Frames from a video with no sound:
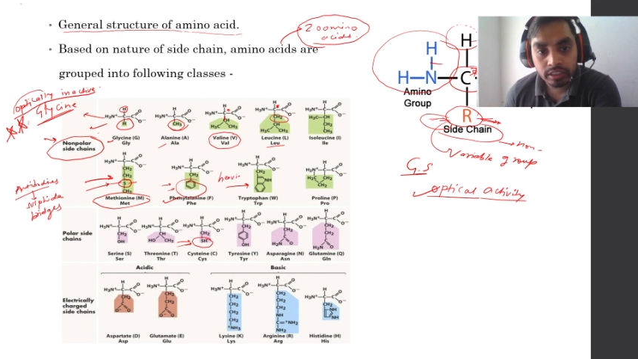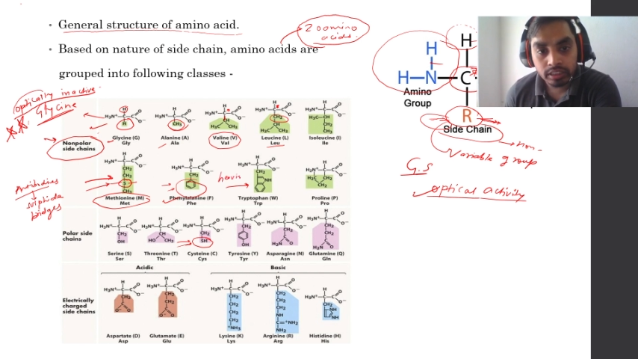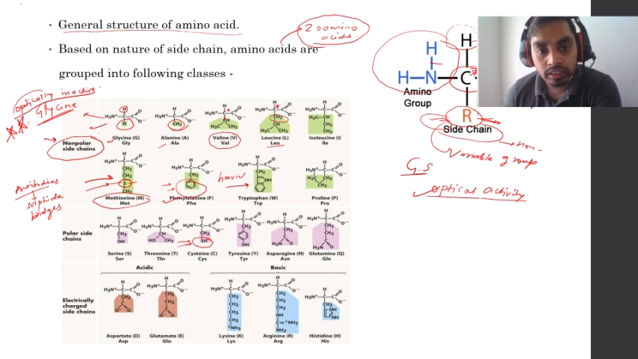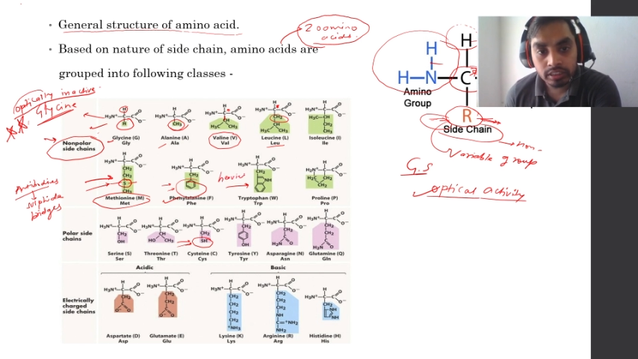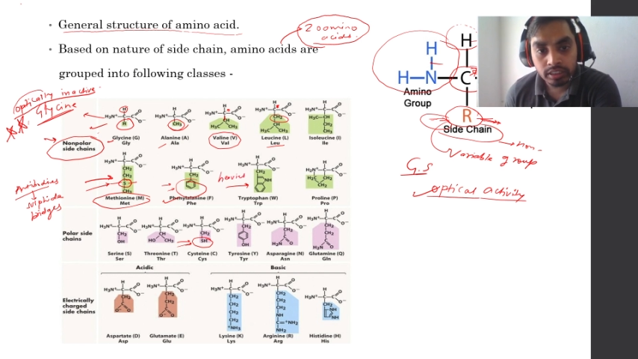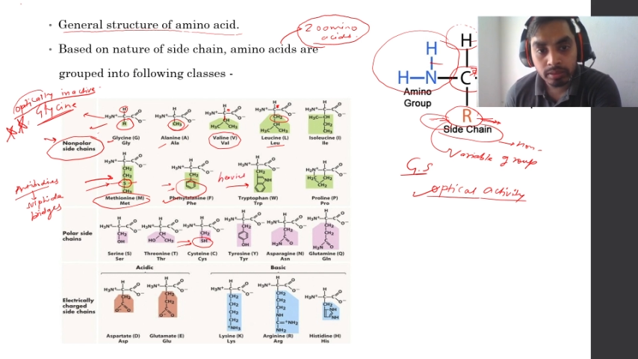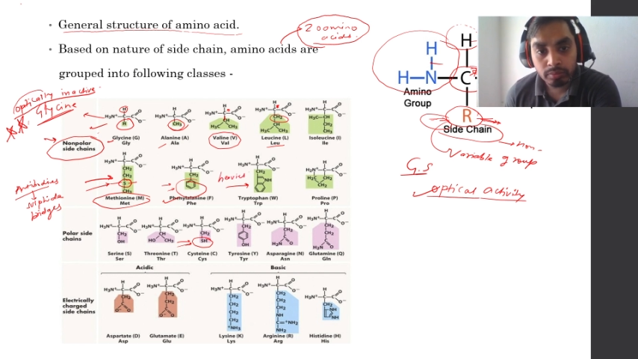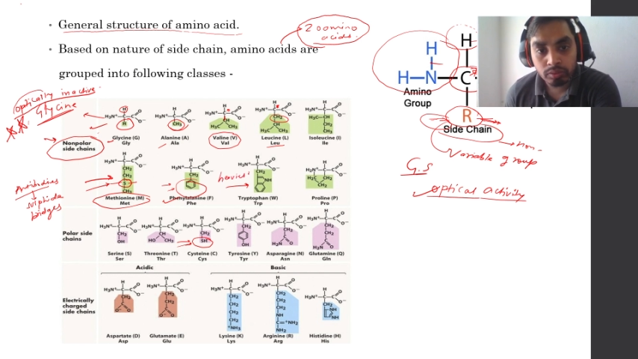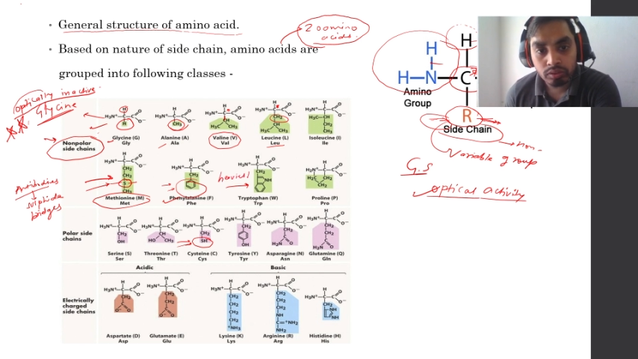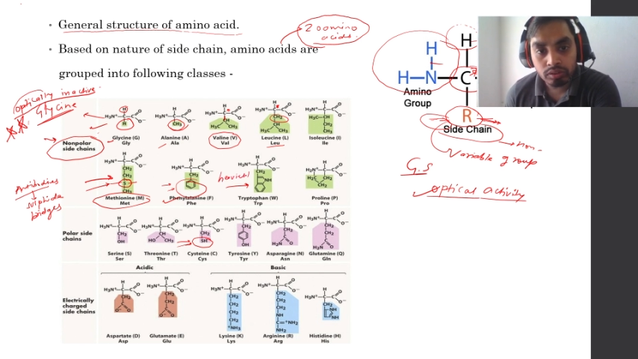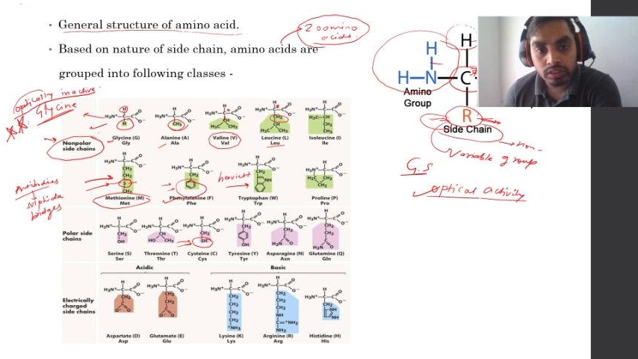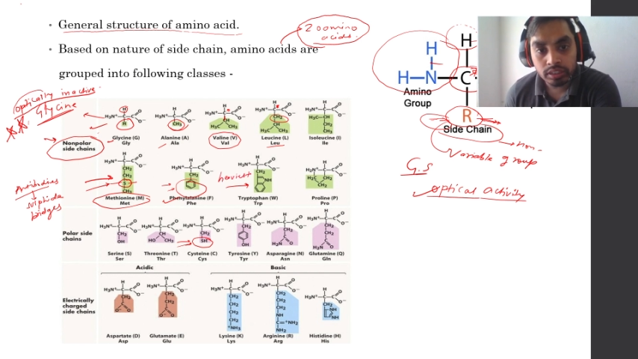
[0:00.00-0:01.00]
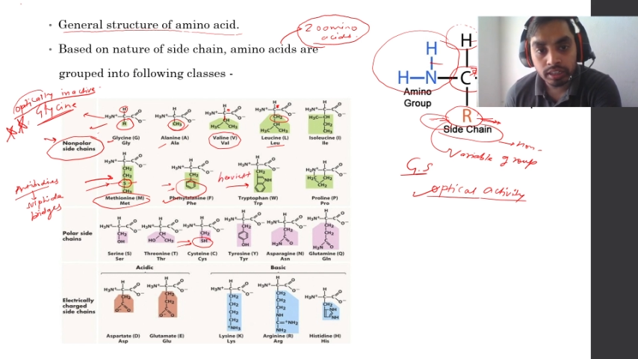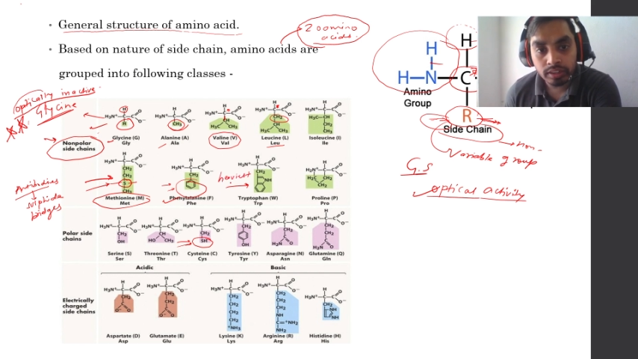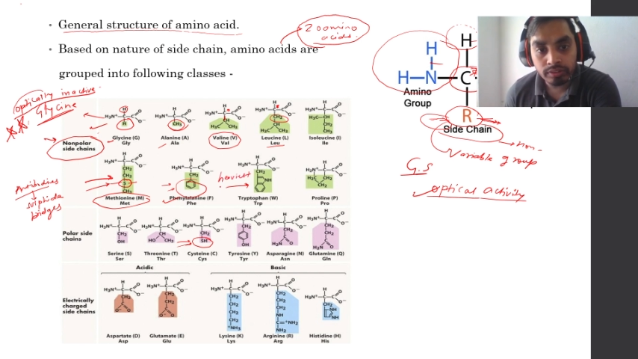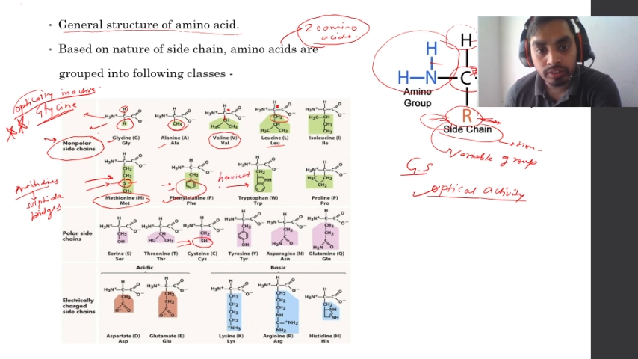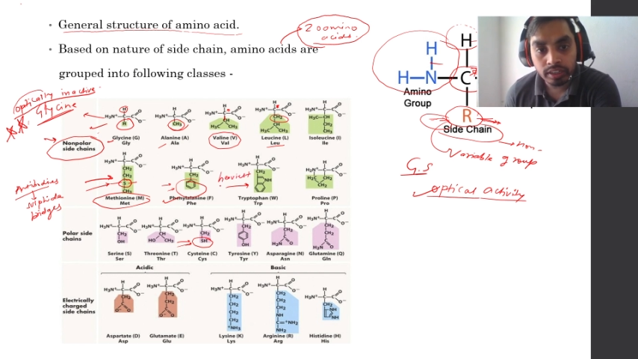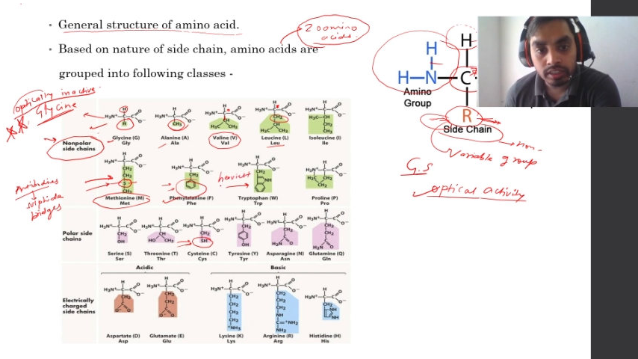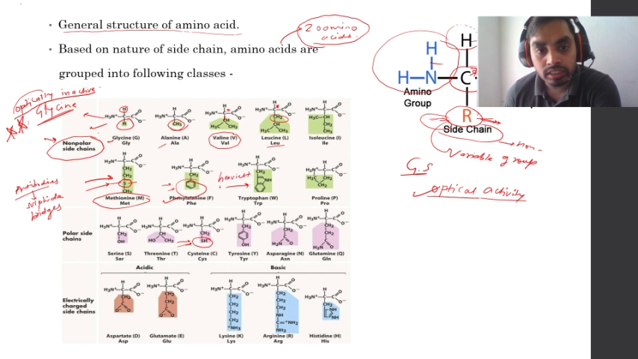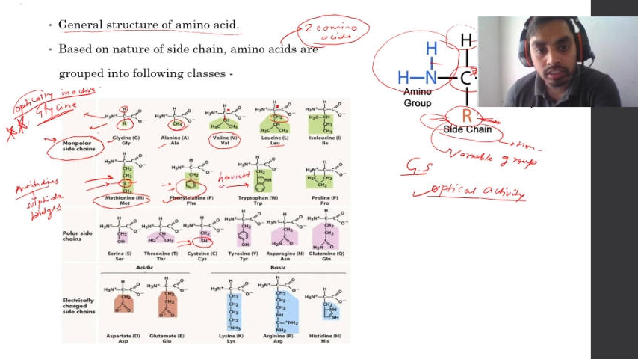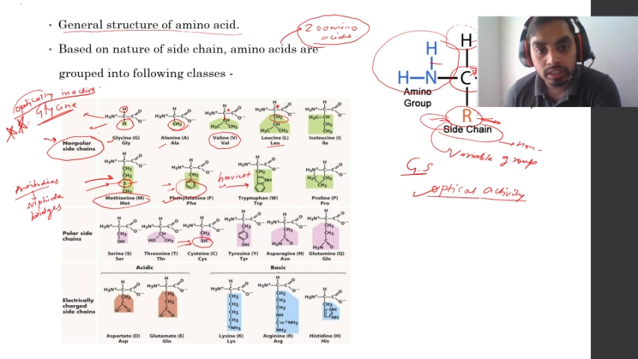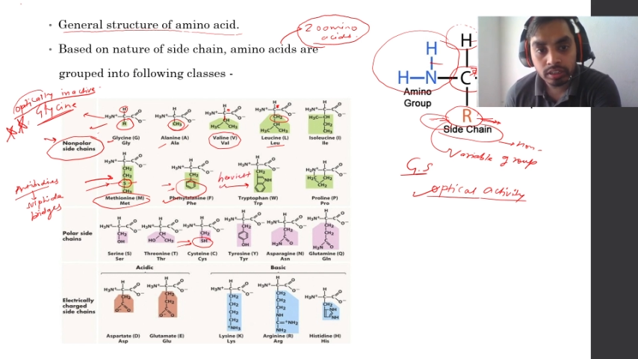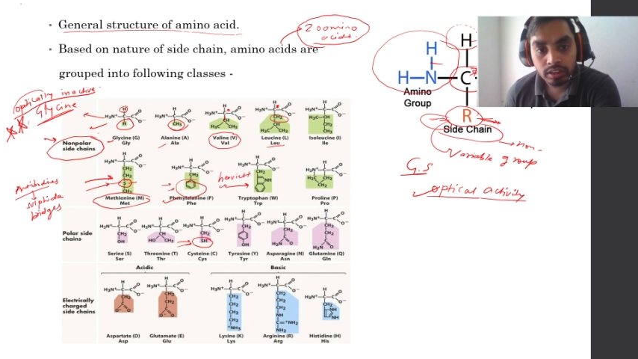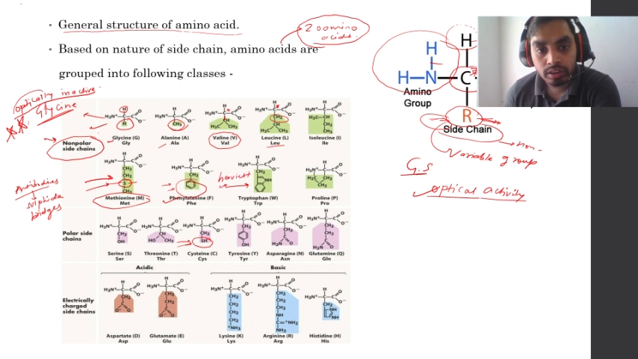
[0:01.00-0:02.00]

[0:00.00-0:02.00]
It is the most heaviest,